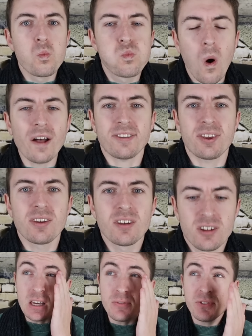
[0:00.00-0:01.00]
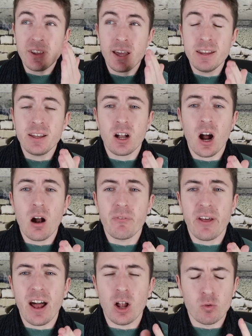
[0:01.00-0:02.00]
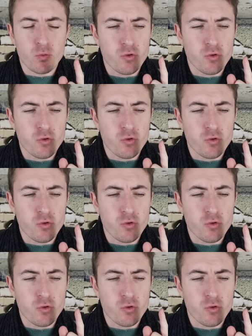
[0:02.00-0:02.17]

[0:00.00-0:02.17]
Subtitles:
What? If Dani Carvajal